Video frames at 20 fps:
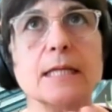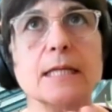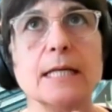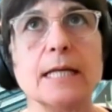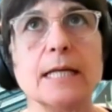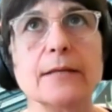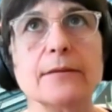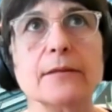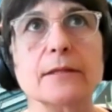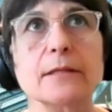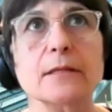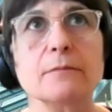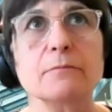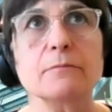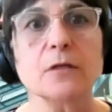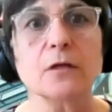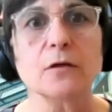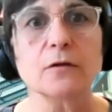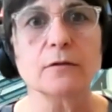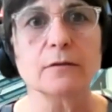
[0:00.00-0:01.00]
let them
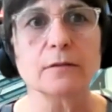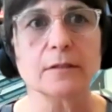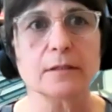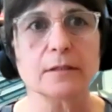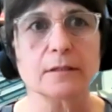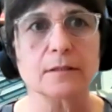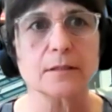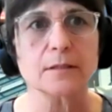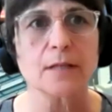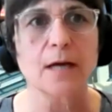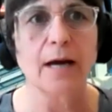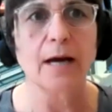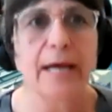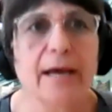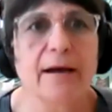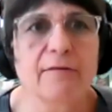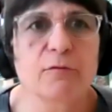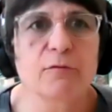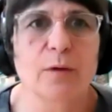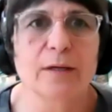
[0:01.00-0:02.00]
know that I
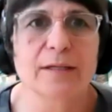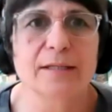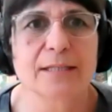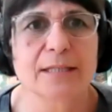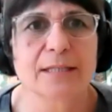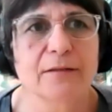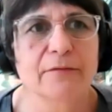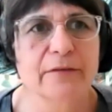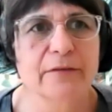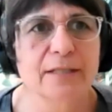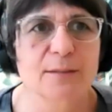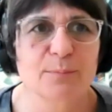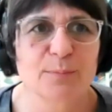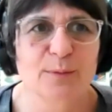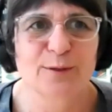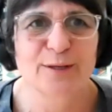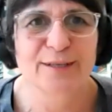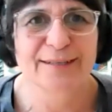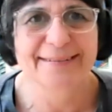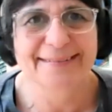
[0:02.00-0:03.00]
have one set of
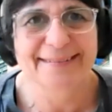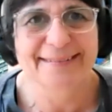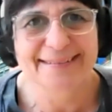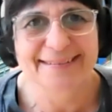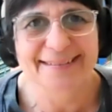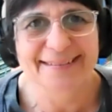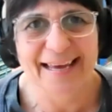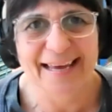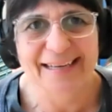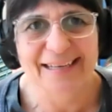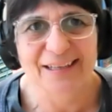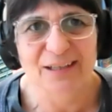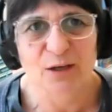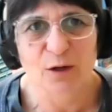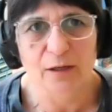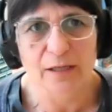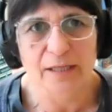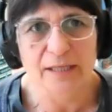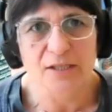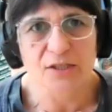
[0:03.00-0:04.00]
experiences and
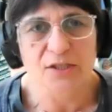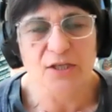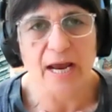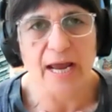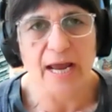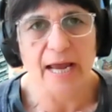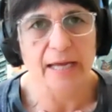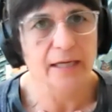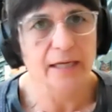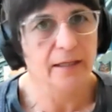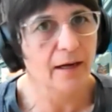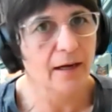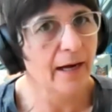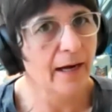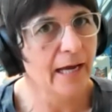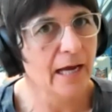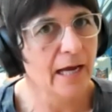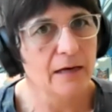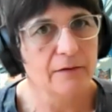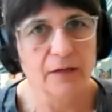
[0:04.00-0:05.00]
knowledge, and I
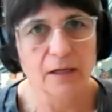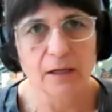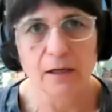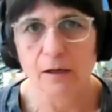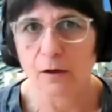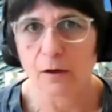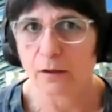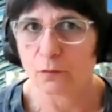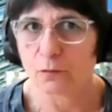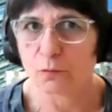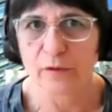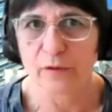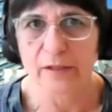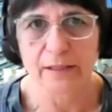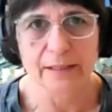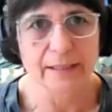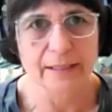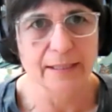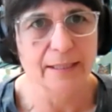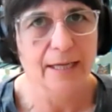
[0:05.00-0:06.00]
have a lot of
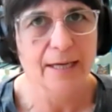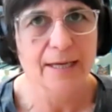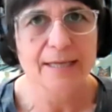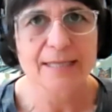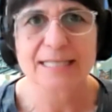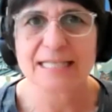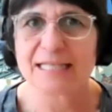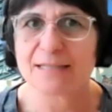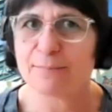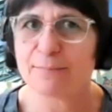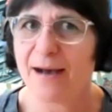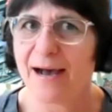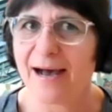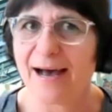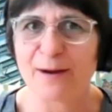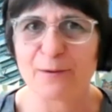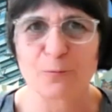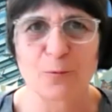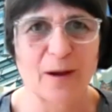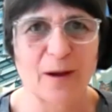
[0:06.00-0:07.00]
really
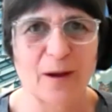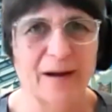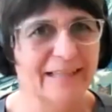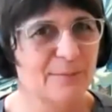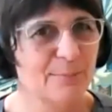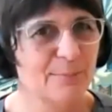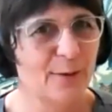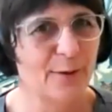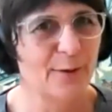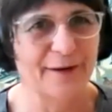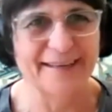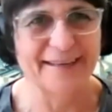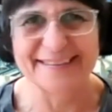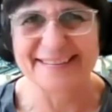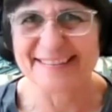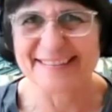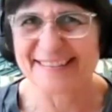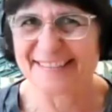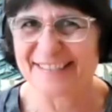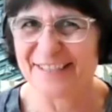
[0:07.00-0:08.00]
smart,
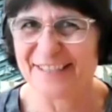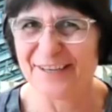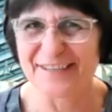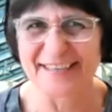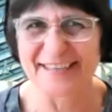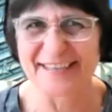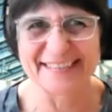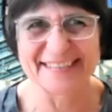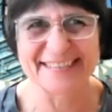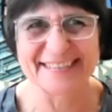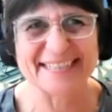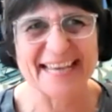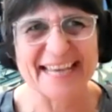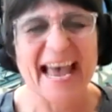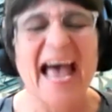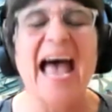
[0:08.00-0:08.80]
well-experienced students.